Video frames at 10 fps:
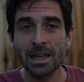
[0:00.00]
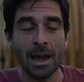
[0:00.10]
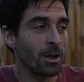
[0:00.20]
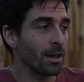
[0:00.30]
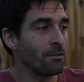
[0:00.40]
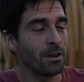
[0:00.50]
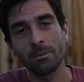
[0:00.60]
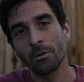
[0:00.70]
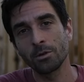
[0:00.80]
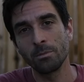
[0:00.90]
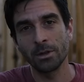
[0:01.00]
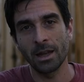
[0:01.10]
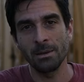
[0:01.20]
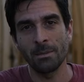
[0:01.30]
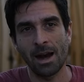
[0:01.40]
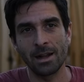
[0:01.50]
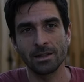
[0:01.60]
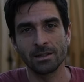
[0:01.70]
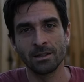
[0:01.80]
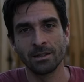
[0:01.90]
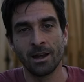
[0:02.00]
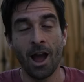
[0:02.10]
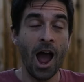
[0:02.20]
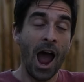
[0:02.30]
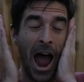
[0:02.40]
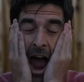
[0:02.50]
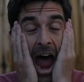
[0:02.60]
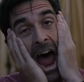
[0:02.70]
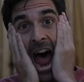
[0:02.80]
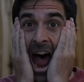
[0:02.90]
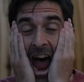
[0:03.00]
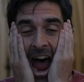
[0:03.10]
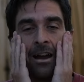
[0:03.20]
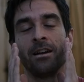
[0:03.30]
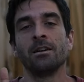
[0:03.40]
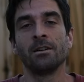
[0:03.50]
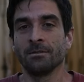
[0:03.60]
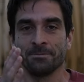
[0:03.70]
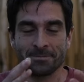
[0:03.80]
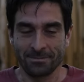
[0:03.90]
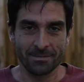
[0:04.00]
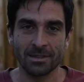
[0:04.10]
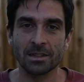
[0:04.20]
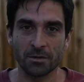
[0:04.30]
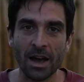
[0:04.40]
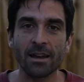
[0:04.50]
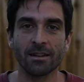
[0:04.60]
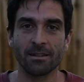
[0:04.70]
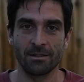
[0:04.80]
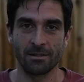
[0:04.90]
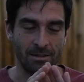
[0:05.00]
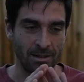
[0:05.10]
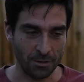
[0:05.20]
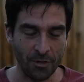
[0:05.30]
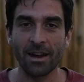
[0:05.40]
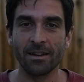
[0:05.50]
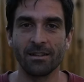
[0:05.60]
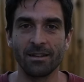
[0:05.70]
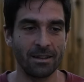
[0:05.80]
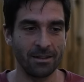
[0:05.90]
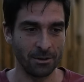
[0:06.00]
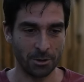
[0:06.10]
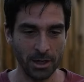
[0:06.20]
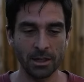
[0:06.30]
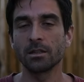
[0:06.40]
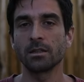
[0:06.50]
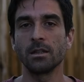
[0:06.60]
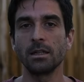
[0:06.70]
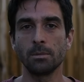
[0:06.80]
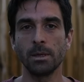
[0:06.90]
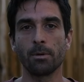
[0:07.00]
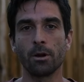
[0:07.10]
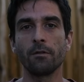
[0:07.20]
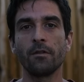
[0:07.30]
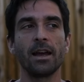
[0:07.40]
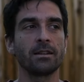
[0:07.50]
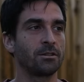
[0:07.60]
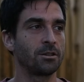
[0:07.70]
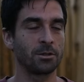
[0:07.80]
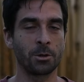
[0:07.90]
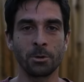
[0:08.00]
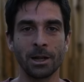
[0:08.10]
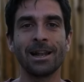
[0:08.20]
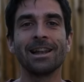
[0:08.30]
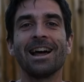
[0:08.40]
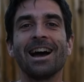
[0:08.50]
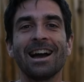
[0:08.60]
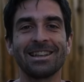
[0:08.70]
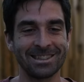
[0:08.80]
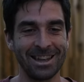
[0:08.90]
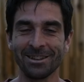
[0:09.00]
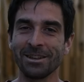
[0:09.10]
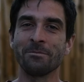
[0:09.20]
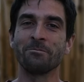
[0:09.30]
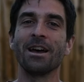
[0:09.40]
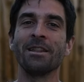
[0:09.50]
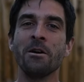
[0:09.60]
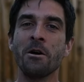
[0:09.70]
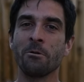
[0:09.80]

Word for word: I'm not even able to put any mileage. Ah! That's fine. That's fine. The training doesn't need to be perfect. Just relax, take a deep breath.